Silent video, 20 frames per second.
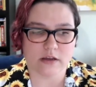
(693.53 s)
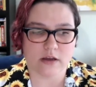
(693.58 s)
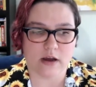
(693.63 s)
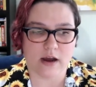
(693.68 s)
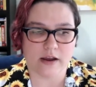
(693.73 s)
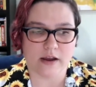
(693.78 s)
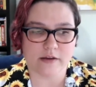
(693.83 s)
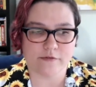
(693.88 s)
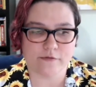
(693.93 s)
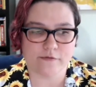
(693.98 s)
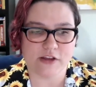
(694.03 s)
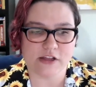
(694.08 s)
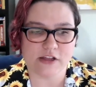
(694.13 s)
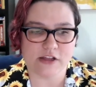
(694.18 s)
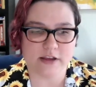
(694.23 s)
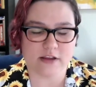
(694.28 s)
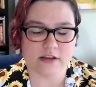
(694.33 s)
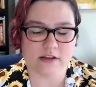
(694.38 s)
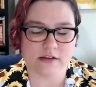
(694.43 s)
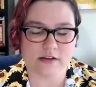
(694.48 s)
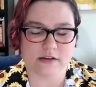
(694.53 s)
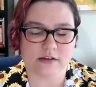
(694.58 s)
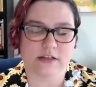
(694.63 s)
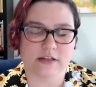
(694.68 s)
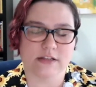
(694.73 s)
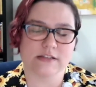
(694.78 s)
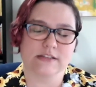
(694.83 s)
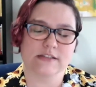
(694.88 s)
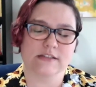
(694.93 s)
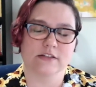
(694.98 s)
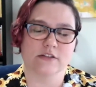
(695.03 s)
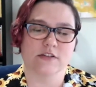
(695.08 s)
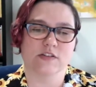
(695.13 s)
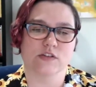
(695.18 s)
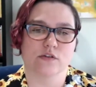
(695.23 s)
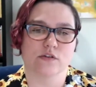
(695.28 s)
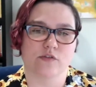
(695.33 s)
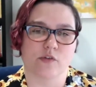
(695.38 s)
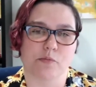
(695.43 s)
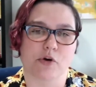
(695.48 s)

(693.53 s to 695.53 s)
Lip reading: I feel like it can still serve a